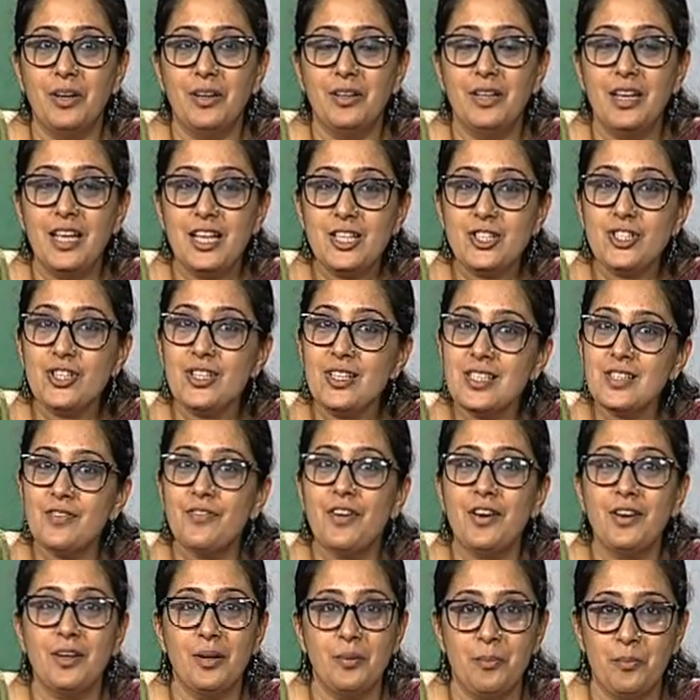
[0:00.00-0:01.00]
uh, nature as
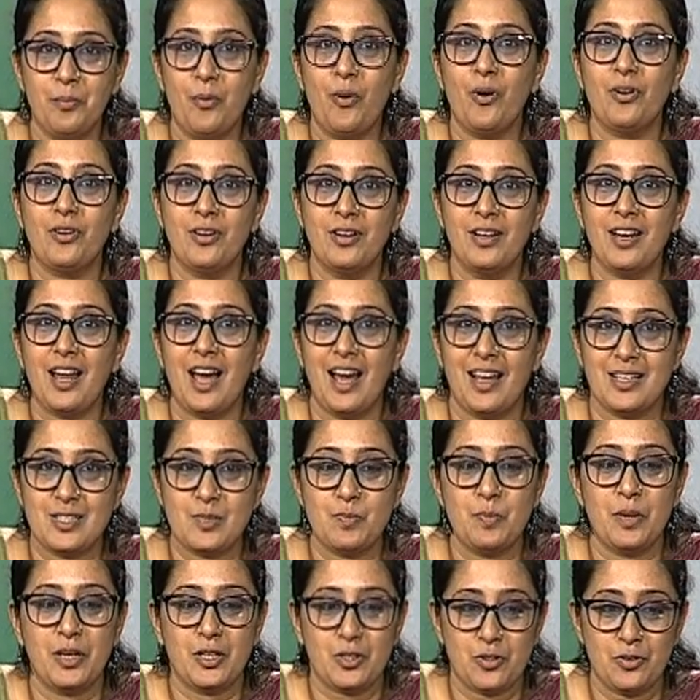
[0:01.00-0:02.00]
a very important
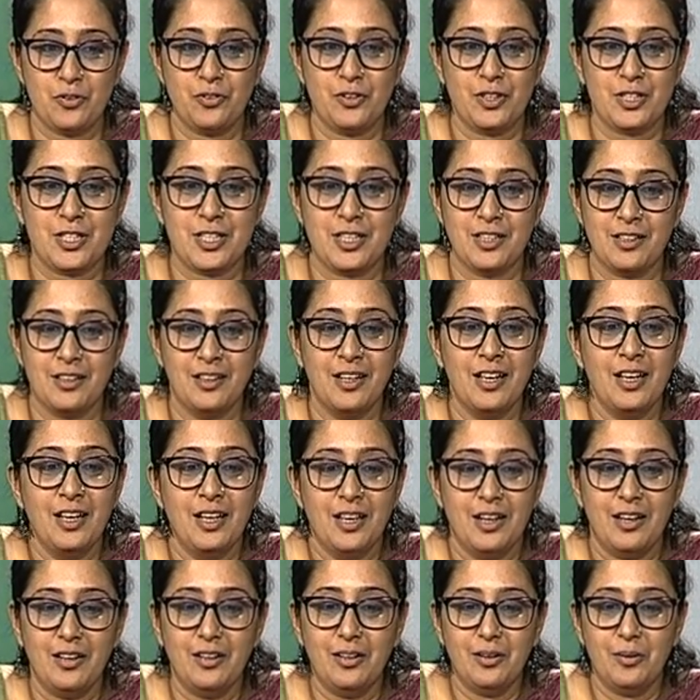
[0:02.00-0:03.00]
aspect of it, and
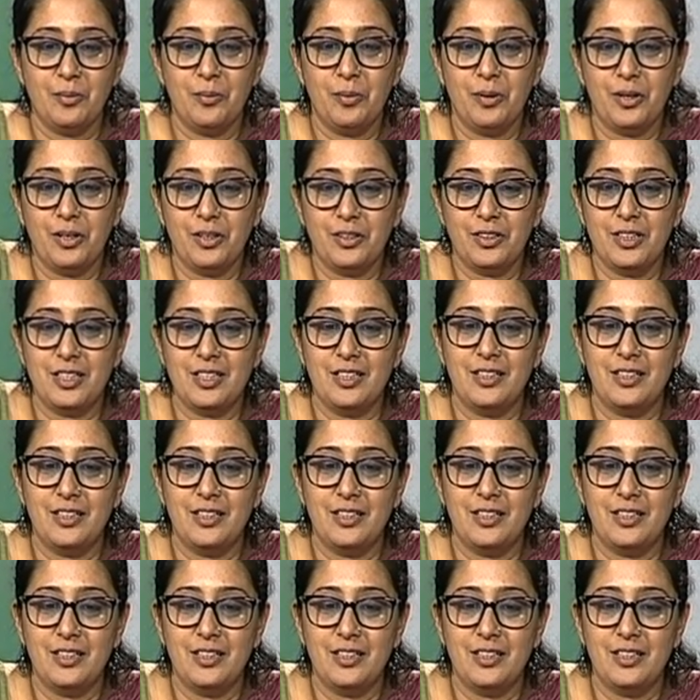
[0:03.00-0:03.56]
uh, uh,